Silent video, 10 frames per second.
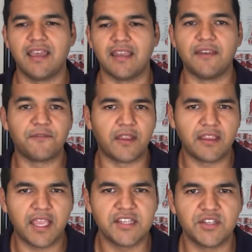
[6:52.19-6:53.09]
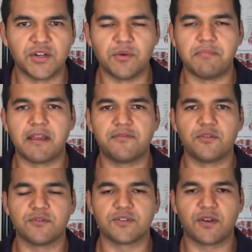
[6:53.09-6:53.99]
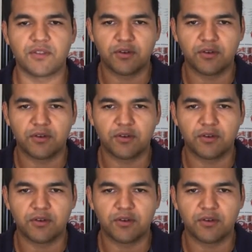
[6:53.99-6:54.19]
and, in case you don't know what bifocals are,